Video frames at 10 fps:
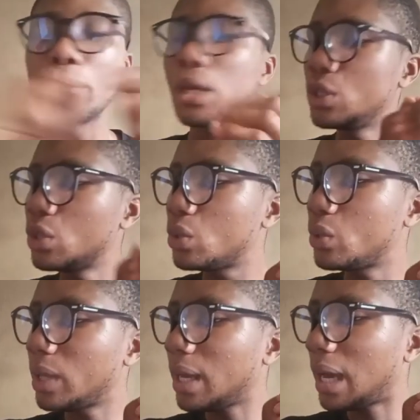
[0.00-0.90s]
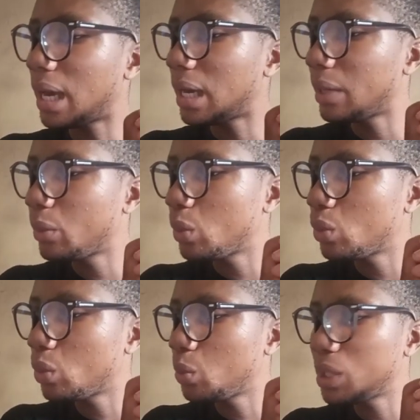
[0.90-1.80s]
So today I will
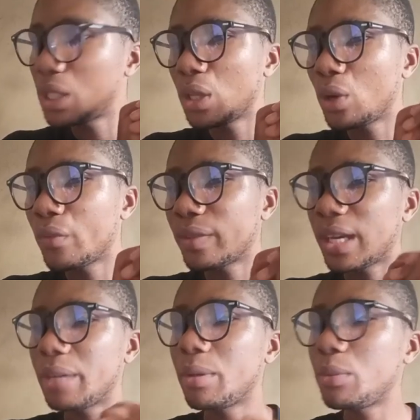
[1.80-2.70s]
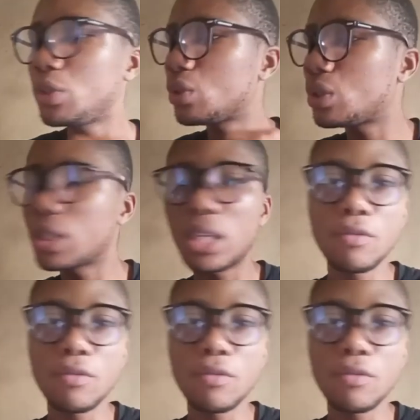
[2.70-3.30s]
not waste a lot of time. Let me just give